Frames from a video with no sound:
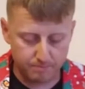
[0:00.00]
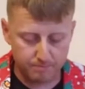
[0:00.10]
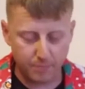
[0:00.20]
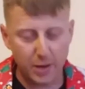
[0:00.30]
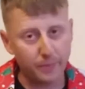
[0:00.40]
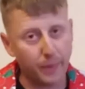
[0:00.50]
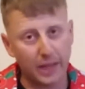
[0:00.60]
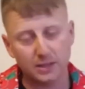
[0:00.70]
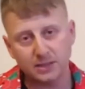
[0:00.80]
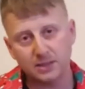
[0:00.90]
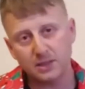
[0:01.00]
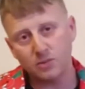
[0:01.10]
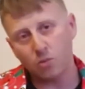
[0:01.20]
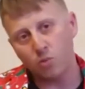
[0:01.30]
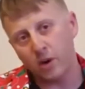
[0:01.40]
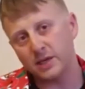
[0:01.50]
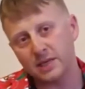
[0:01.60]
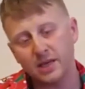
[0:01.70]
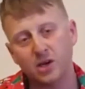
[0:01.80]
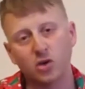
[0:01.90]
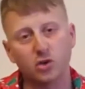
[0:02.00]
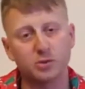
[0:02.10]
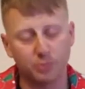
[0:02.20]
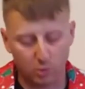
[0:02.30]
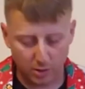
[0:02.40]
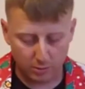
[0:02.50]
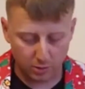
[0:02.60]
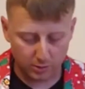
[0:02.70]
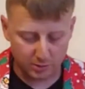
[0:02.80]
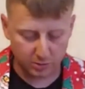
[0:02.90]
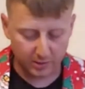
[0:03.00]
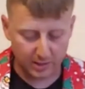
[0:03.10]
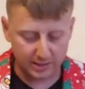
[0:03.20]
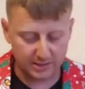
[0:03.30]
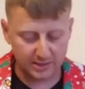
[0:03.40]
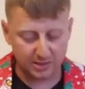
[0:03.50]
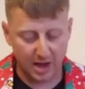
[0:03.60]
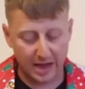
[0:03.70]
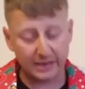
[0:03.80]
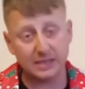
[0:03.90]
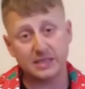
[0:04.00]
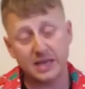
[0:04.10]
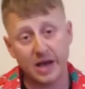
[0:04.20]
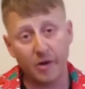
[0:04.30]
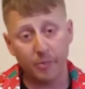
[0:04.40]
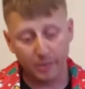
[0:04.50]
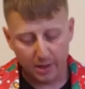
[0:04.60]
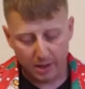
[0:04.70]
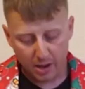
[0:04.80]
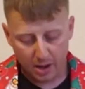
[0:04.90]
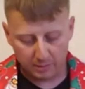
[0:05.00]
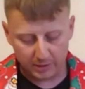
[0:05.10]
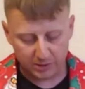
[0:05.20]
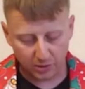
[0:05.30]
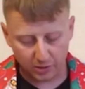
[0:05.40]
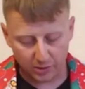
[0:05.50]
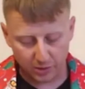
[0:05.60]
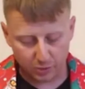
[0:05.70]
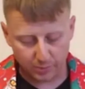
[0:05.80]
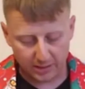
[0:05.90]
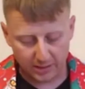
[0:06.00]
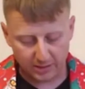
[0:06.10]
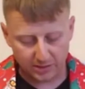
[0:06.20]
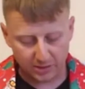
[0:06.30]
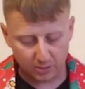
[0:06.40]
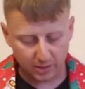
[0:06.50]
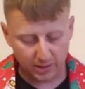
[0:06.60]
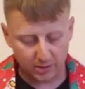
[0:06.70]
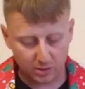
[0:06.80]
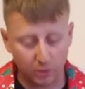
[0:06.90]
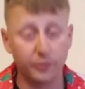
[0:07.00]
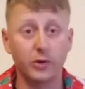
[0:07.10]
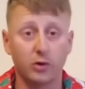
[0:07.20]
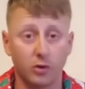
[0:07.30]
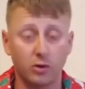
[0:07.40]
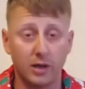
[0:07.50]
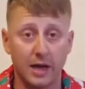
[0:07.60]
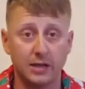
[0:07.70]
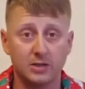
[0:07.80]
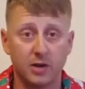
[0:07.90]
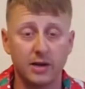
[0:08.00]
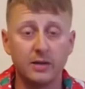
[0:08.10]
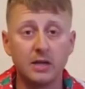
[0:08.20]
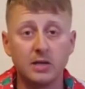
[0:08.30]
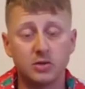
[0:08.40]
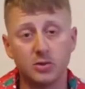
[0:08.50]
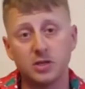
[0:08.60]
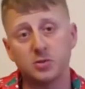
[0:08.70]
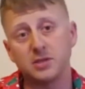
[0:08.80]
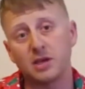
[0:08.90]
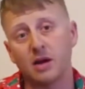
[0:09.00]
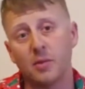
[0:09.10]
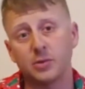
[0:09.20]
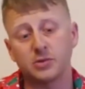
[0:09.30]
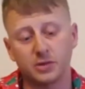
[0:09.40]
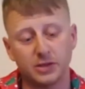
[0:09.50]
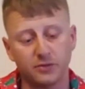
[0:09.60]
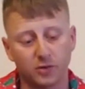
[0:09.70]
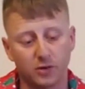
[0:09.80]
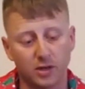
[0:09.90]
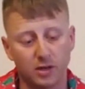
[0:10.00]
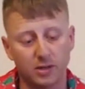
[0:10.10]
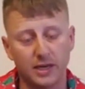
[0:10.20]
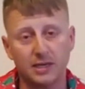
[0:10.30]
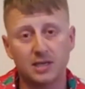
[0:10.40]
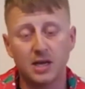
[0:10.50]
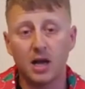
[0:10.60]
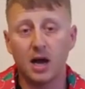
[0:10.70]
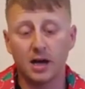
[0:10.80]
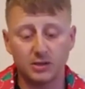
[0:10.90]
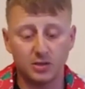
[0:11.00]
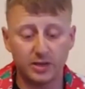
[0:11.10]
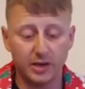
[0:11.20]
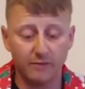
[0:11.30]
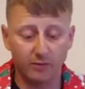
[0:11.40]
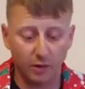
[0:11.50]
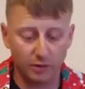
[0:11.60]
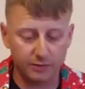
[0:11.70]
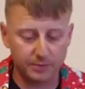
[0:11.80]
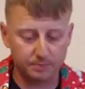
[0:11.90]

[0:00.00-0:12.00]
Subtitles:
Baden-Powell wanted to get a girls' program going, so he got his sister Agnes to help. They started a group in 1909 called the Girl Guides, right? So this was their opportunity for young ladies to get involved